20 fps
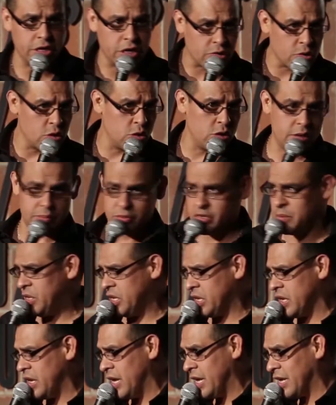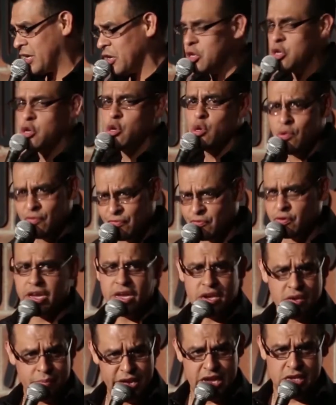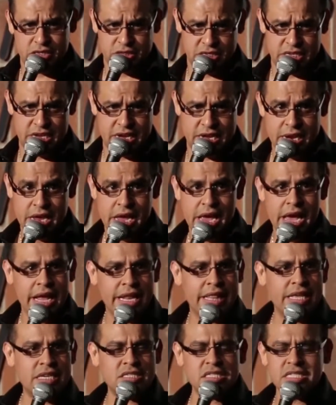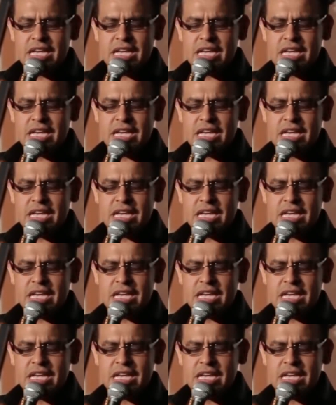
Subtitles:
gonna grow up to be gay. Can you freaking imagine that? This